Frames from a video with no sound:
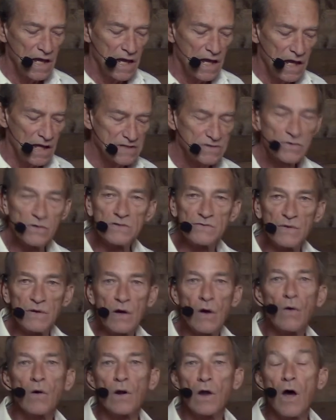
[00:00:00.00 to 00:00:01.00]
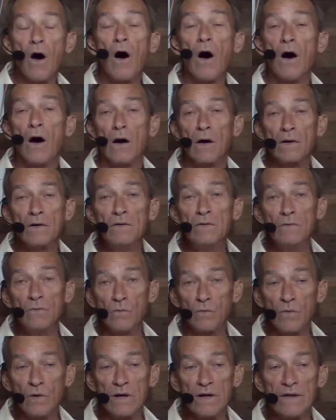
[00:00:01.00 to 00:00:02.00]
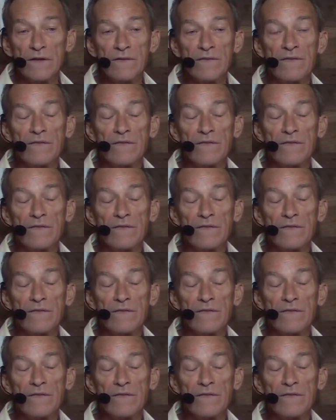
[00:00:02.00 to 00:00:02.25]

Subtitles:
And so as we go along with